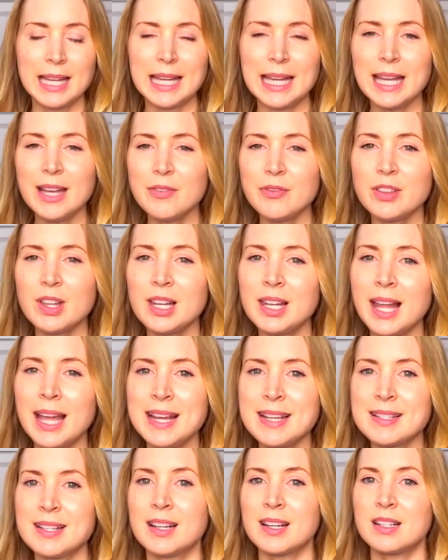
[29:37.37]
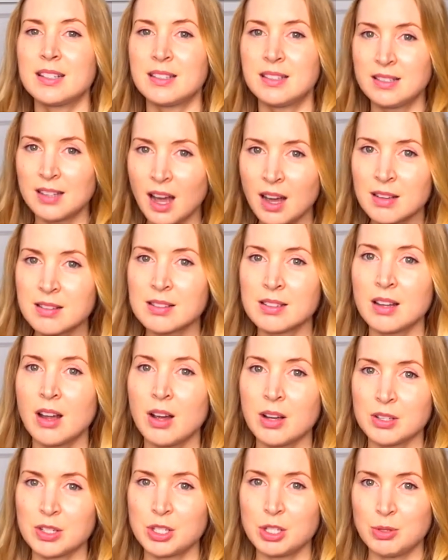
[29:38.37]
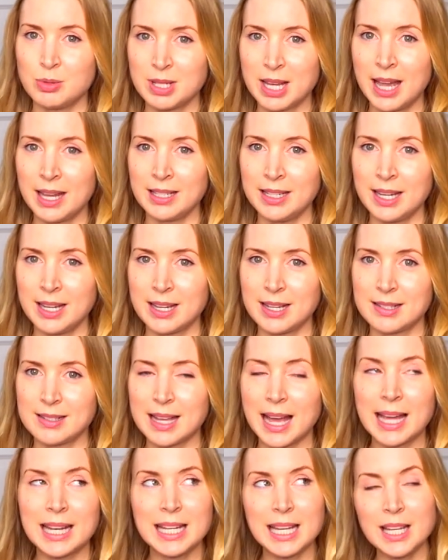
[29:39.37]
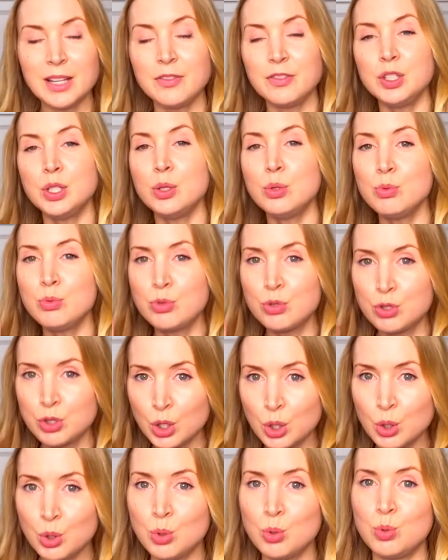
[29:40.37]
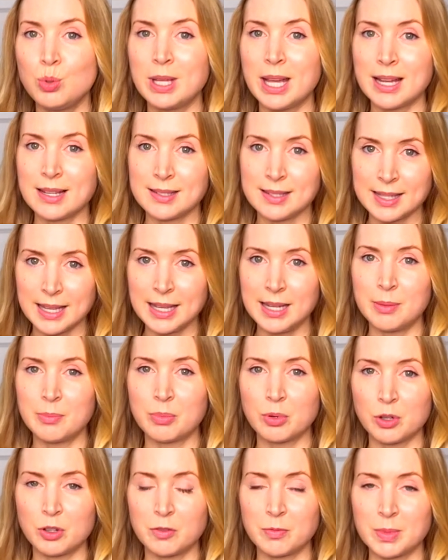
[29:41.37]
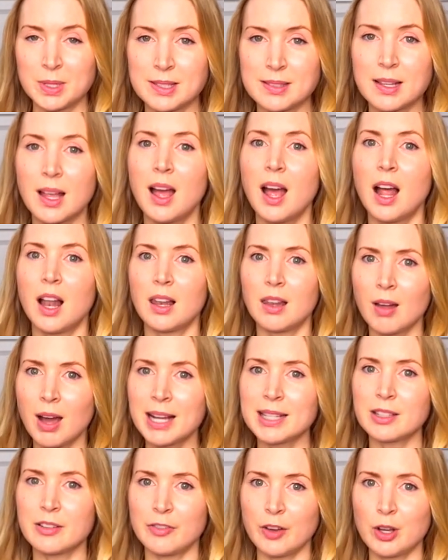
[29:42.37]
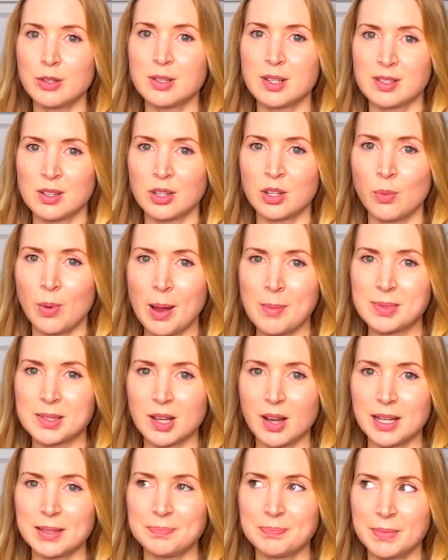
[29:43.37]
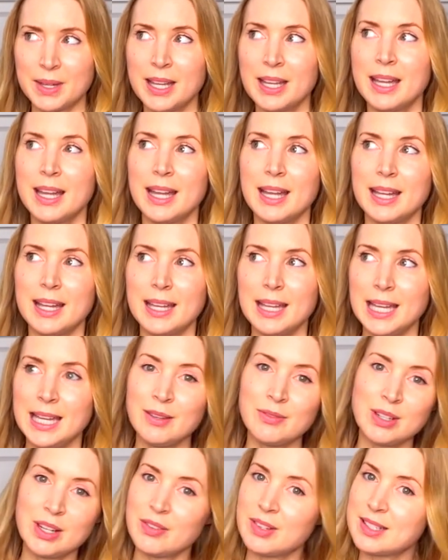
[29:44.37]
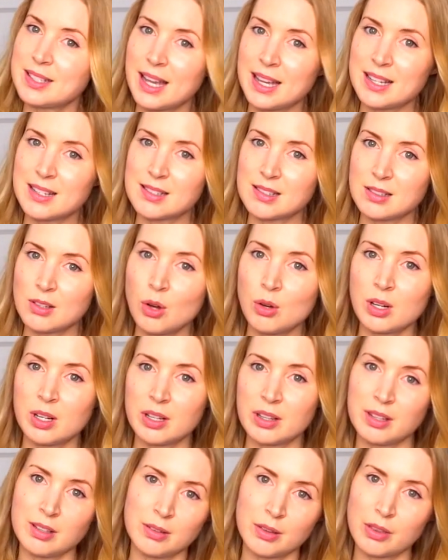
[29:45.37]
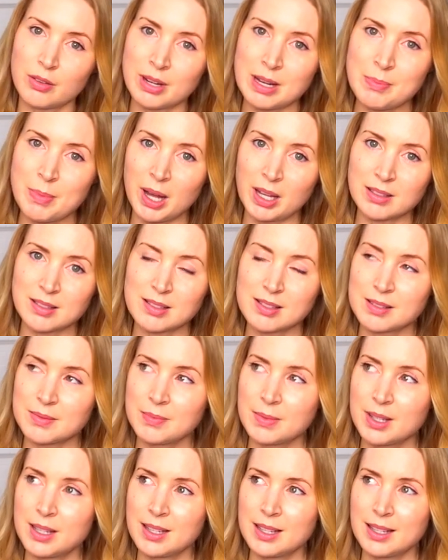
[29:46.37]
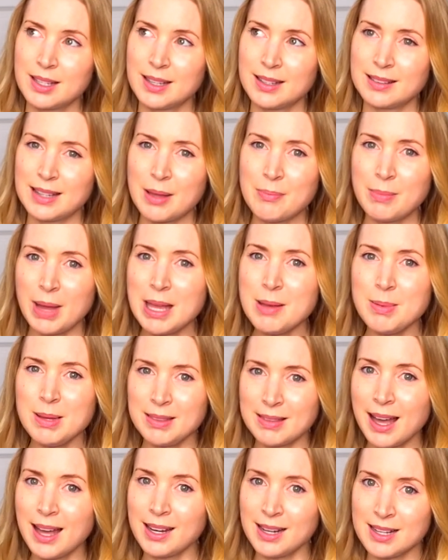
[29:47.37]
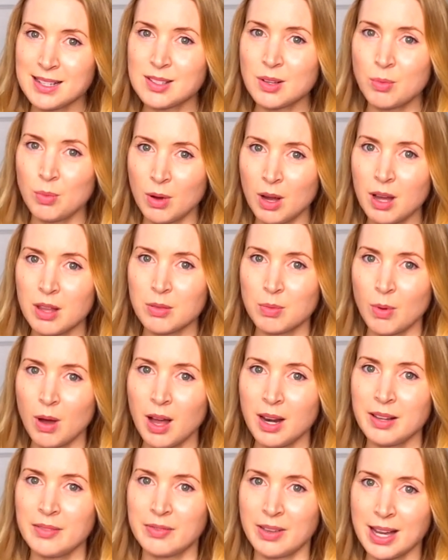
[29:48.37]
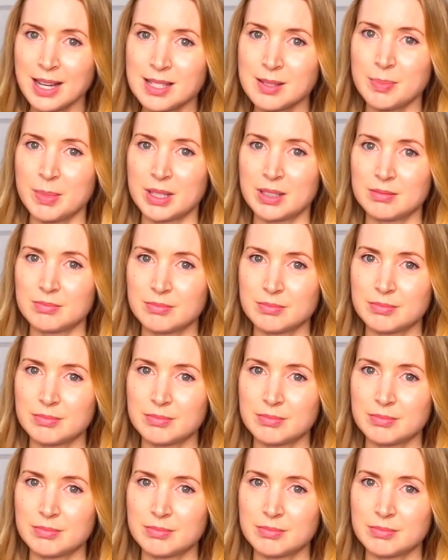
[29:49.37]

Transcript: if the laser does last you 10 years, and if you do get skin improvements like the photos on the website, even if it takes longer than three months, then maybe that is a worthwhile investment.